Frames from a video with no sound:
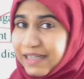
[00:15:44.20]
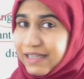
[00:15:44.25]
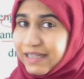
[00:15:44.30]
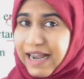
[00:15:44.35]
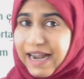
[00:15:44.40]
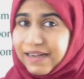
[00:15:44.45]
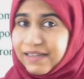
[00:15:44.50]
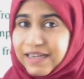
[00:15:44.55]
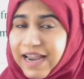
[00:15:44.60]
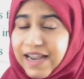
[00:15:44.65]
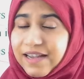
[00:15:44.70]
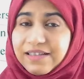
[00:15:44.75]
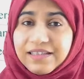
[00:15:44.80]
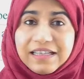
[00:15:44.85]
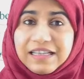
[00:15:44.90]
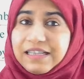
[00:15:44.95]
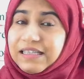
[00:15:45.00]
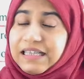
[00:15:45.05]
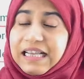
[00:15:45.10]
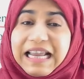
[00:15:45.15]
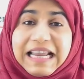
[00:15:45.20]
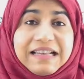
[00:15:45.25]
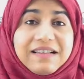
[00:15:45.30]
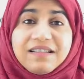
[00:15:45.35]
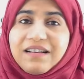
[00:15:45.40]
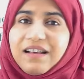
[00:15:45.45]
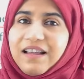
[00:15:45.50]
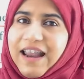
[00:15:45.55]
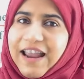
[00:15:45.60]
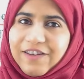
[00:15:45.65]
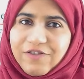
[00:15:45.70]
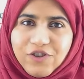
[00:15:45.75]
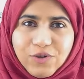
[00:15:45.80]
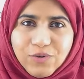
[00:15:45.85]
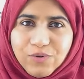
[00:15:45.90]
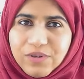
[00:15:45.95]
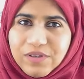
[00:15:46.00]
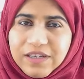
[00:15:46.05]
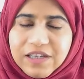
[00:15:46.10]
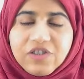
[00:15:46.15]
sentence is incorrect
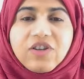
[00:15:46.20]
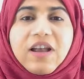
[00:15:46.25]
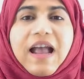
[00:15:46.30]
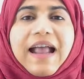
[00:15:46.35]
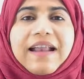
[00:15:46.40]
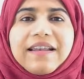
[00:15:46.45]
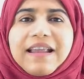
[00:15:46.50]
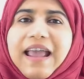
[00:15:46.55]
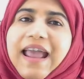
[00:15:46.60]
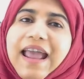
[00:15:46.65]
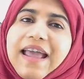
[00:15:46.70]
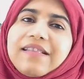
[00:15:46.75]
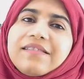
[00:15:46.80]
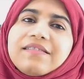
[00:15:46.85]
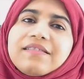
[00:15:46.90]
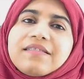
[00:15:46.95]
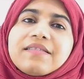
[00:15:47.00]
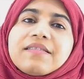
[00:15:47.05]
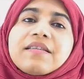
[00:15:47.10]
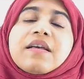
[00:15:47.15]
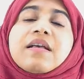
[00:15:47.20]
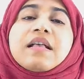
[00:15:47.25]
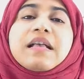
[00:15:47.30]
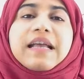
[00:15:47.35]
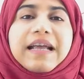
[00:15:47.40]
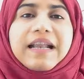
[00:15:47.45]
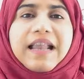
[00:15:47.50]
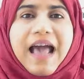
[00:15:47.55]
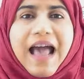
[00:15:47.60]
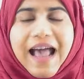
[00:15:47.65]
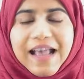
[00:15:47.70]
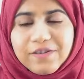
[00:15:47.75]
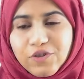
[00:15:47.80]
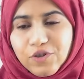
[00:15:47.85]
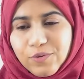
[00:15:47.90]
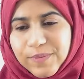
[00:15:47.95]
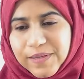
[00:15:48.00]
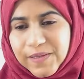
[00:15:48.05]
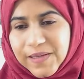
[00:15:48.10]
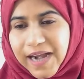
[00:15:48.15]
usage, and hence it has
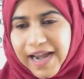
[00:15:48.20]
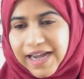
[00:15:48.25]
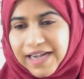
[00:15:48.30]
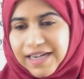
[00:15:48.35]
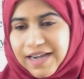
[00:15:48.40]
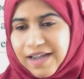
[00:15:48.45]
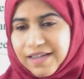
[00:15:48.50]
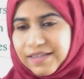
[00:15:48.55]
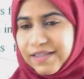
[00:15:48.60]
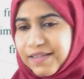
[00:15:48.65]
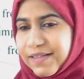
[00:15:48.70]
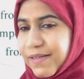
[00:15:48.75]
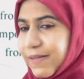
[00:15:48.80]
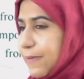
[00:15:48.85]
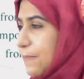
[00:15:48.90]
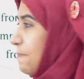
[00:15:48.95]
to be the right answer.